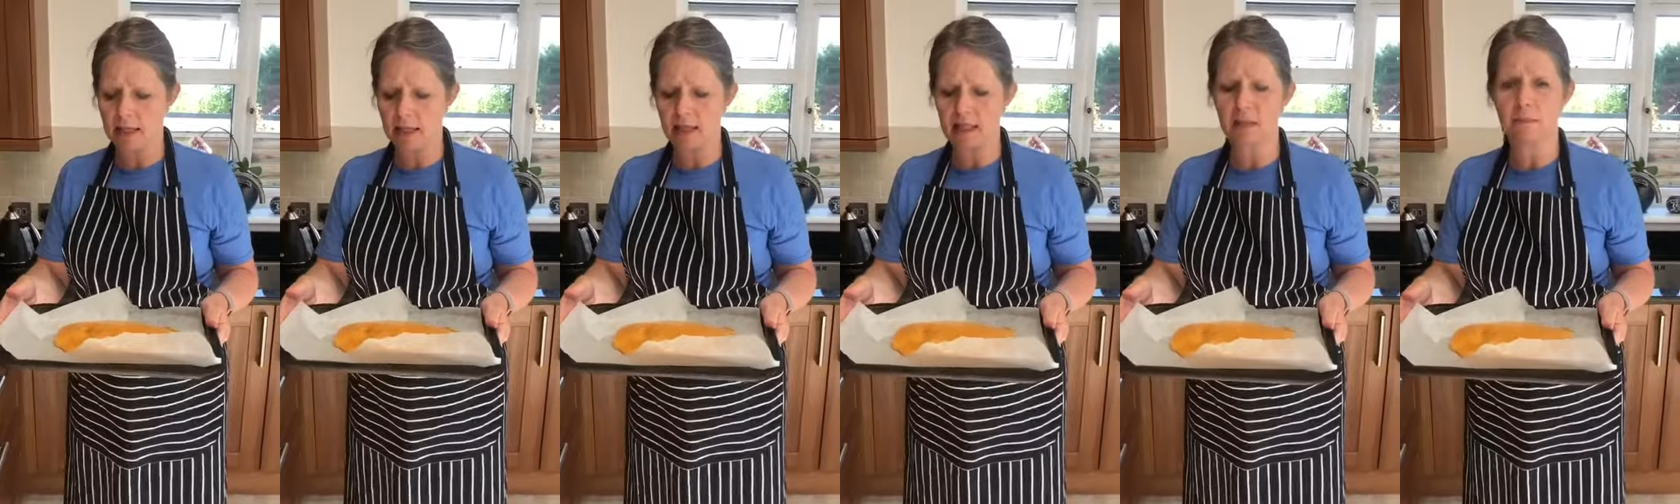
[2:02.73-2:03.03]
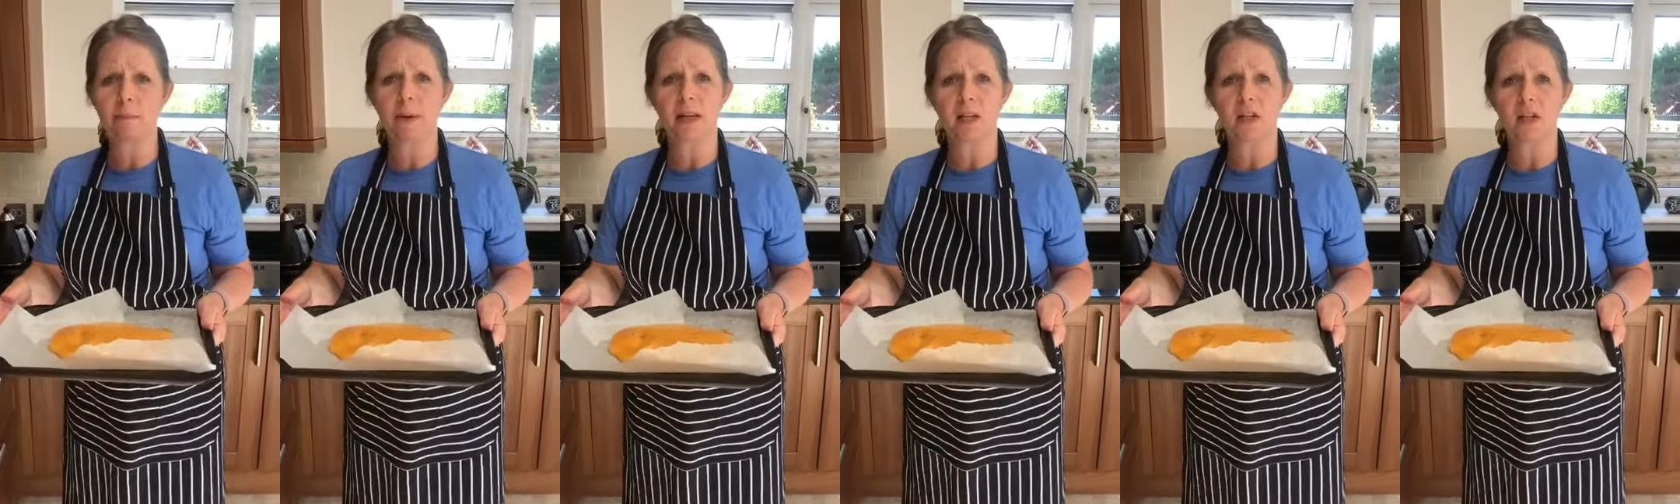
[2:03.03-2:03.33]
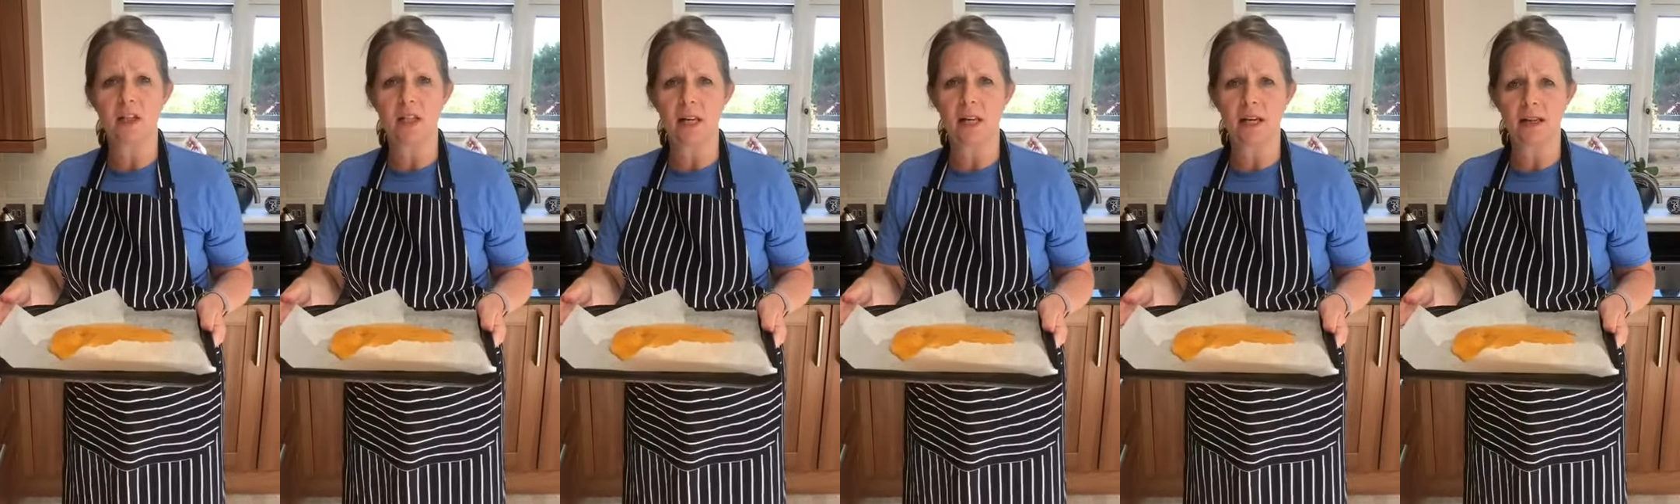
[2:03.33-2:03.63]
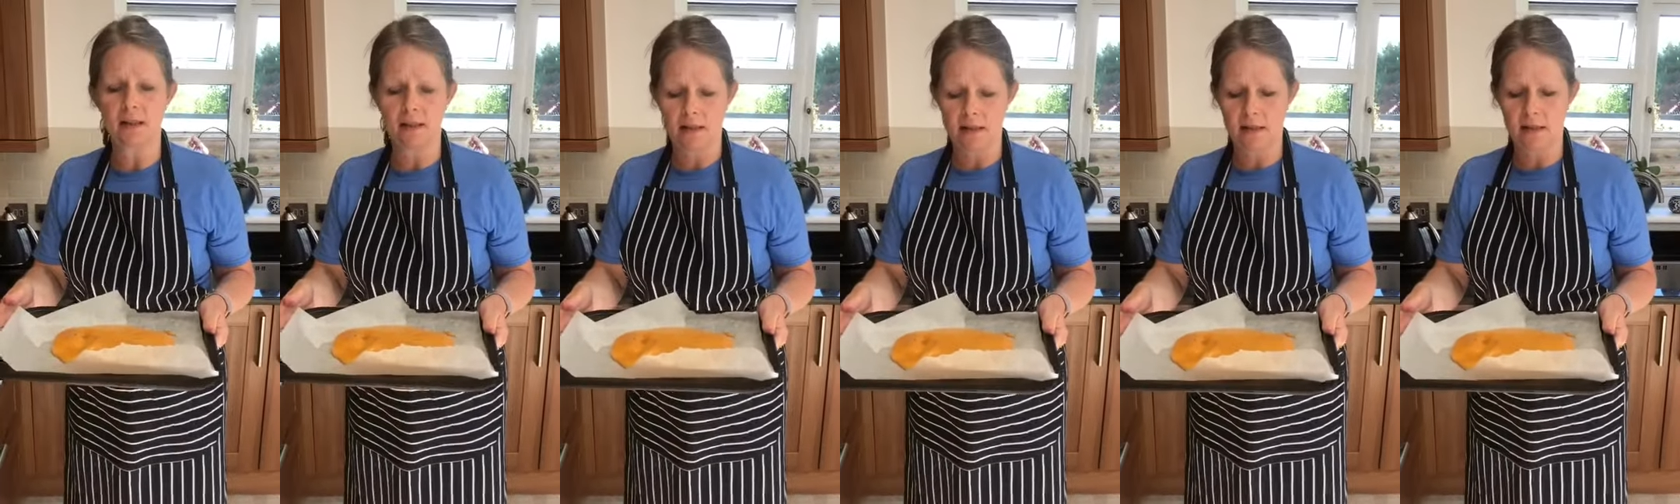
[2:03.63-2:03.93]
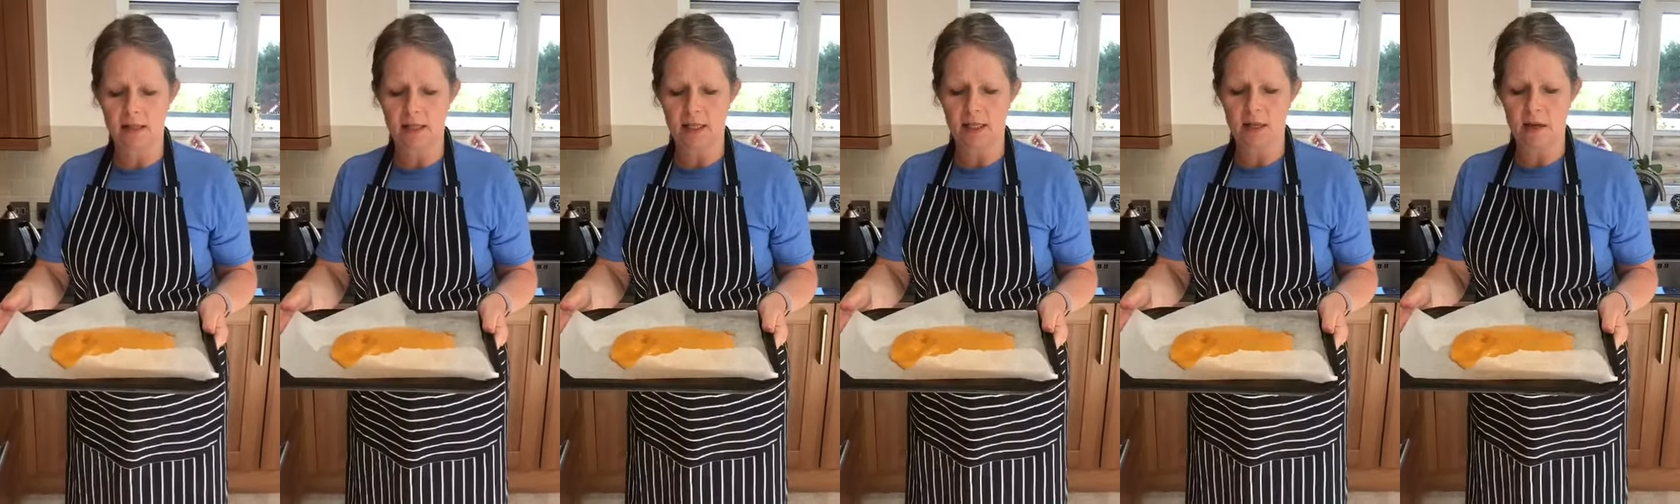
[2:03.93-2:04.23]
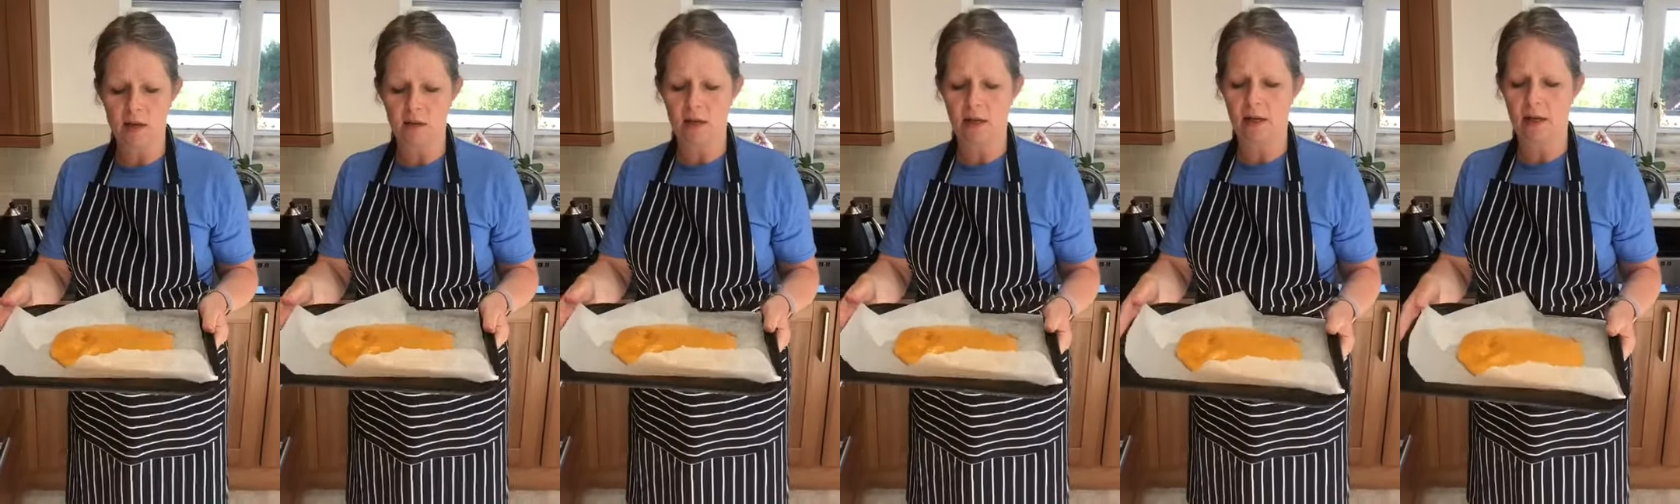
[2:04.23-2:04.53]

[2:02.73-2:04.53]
send some pictures in and see who can